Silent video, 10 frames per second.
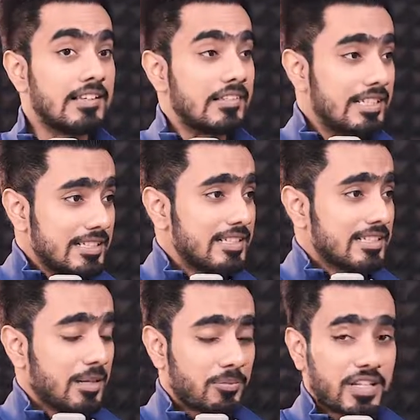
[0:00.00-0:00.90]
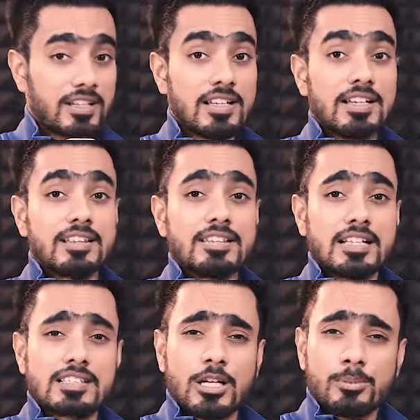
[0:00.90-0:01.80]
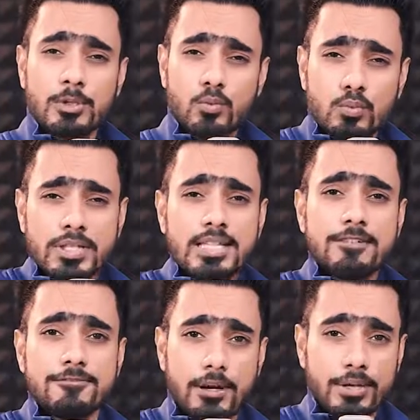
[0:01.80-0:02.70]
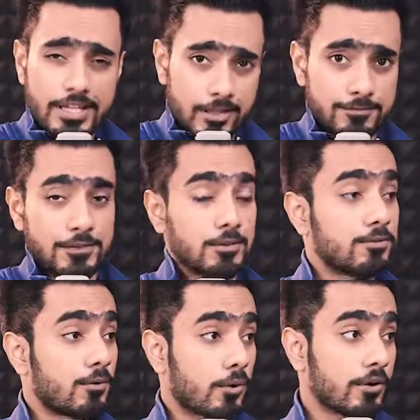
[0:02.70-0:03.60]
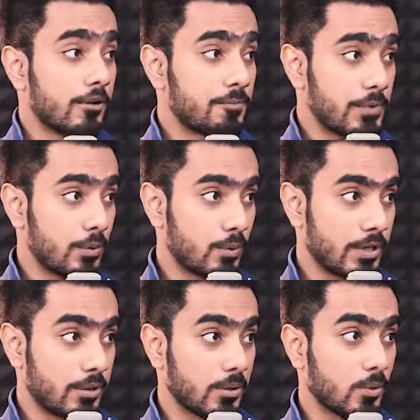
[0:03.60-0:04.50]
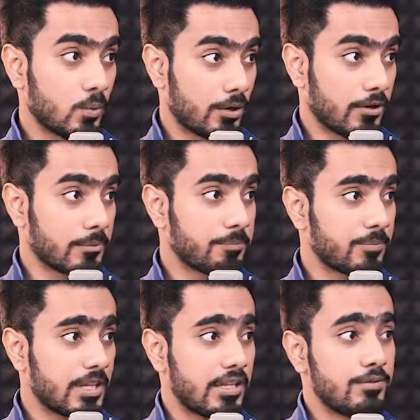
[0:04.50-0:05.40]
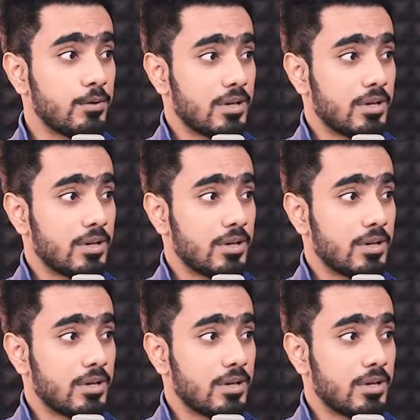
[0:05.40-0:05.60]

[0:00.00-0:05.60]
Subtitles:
this is something that's going to be really very helpful for the real world. If you